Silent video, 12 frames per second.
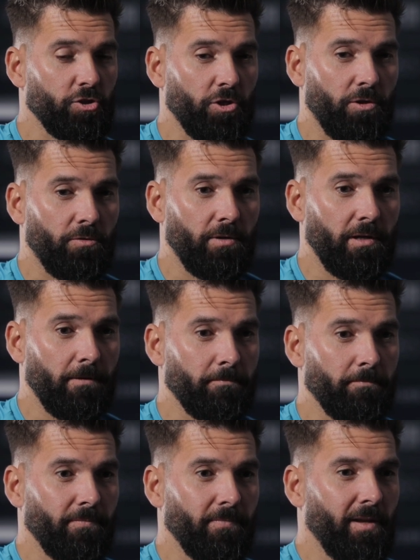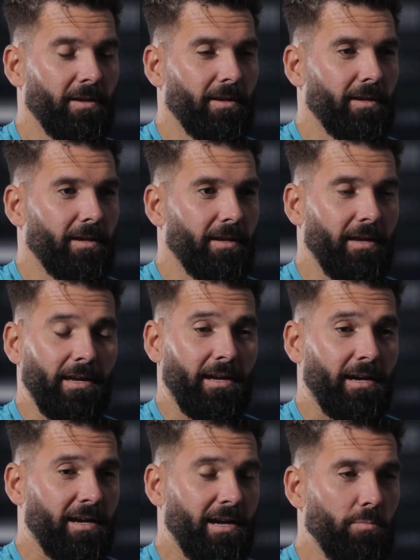So
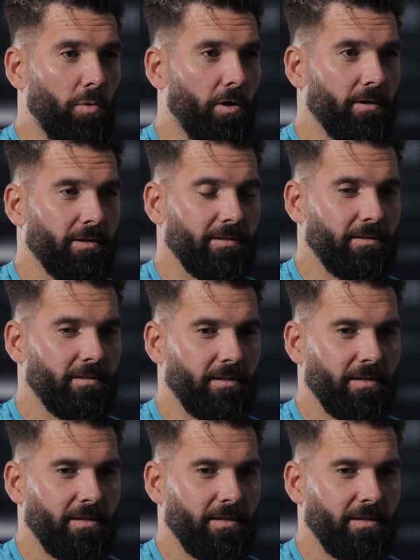I came on,